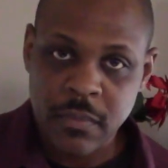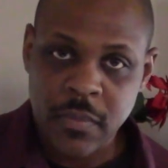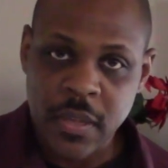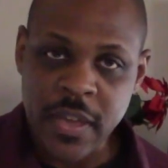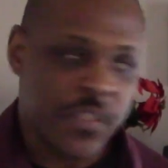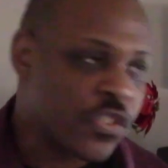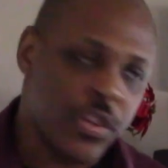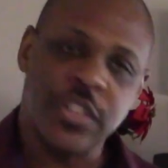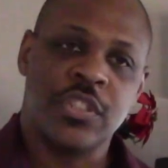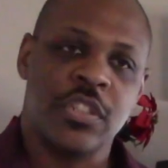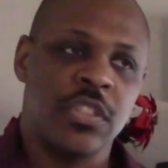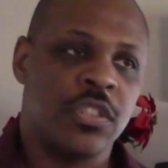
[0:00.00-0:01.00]
There's
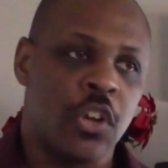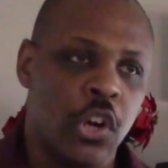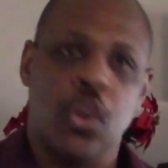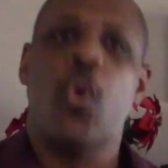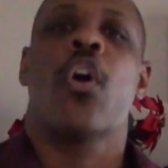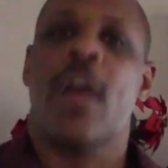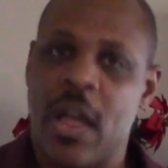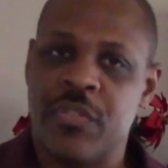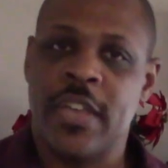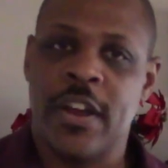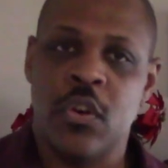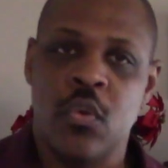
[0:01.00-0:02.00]
Christians galore
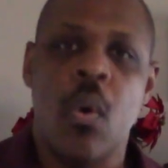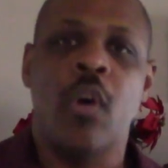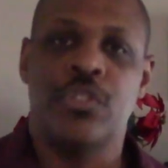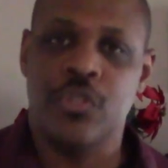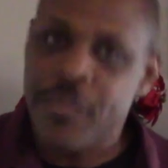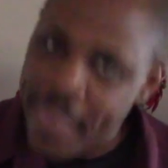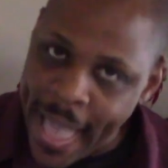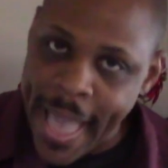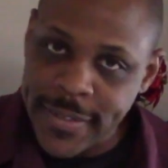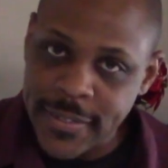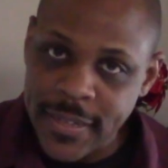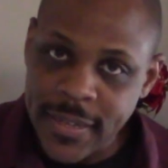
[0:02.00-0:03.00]
out there who won't do
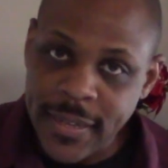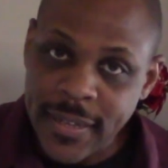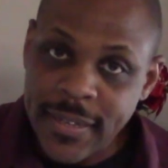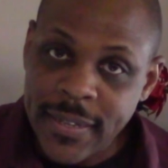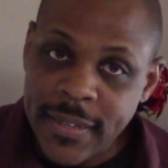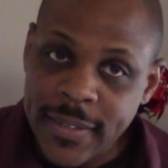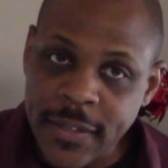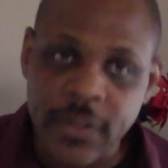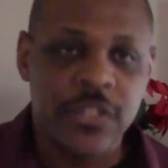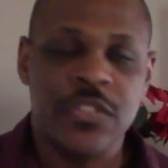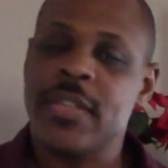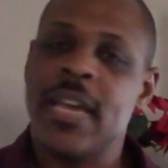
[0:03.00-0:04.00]
that. Their
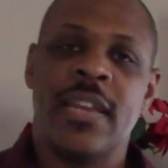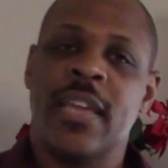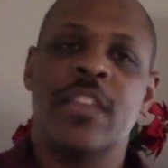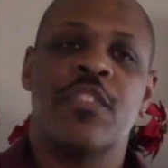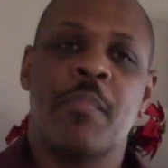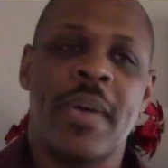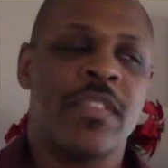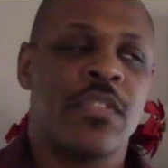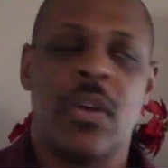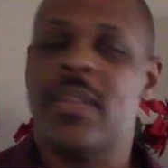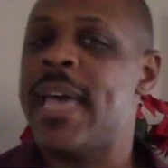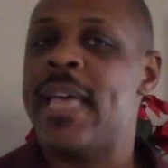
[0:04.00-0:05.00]
understanding isn't based
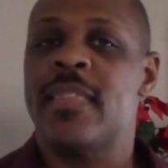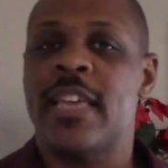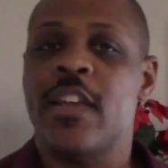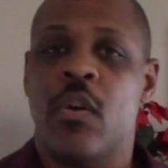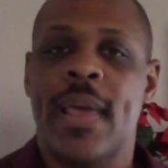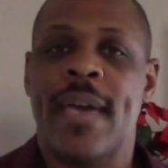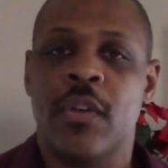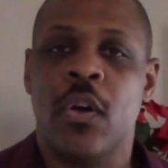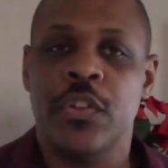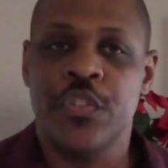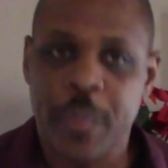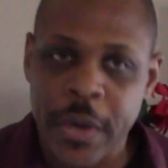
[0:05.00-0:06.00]
on that they don't have the
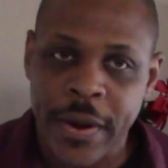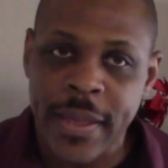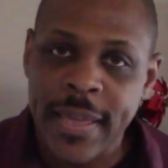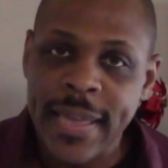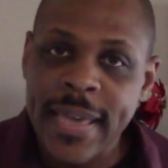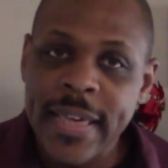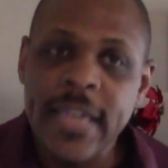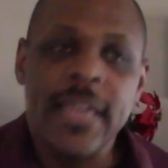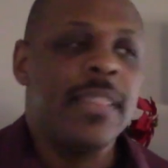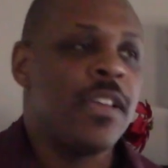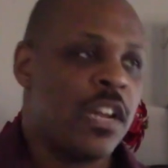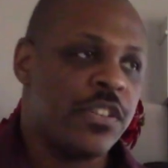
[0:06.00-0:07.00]
Holy Spirit.
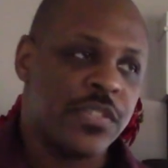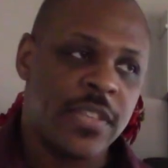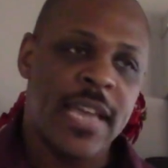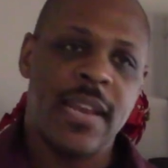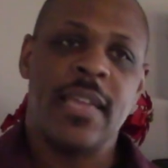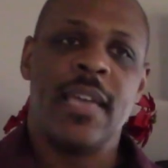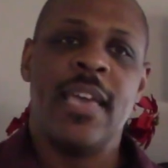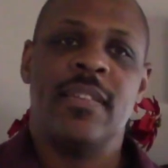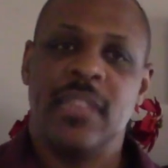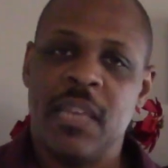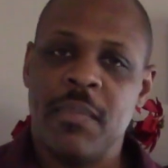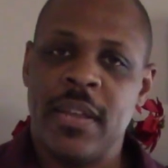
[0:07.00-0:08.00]
Their understanding
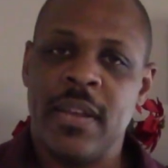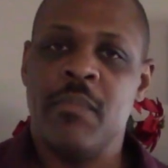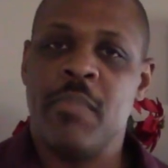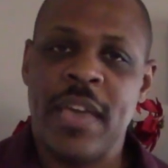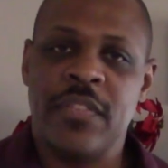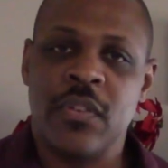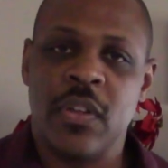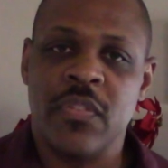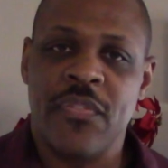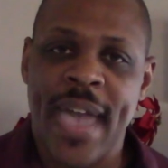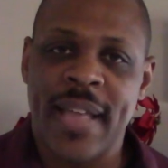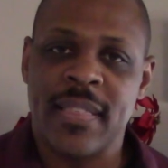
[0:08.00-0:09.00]
is limited and based on the
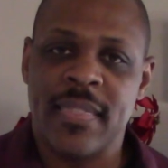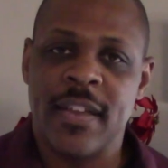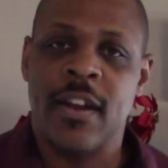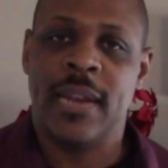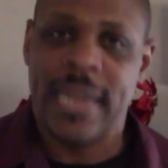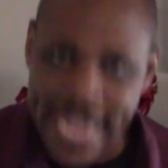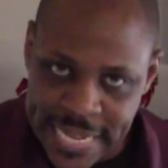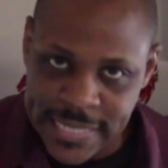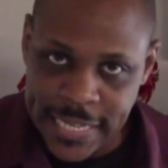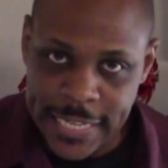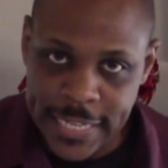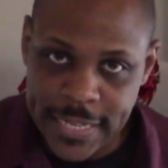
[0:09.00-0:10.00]
fact that they're
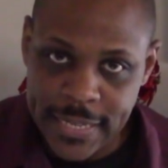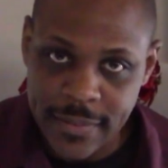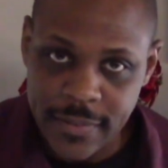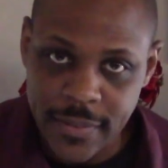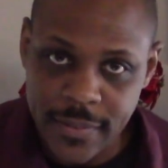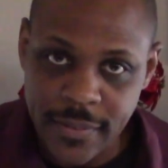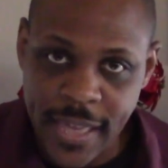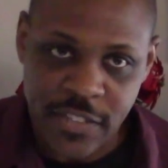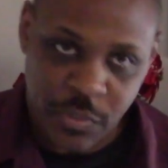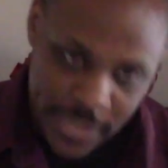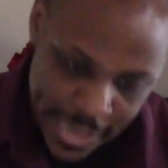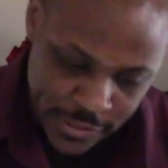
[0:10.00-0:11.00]
lazy.
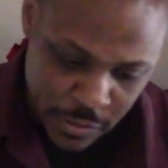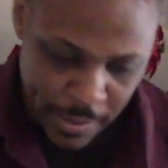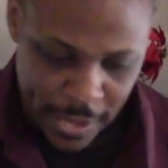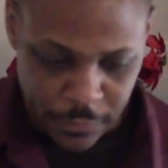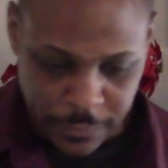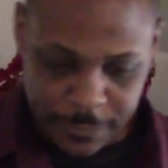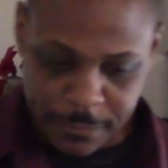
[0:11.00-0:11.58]
That's what that's about.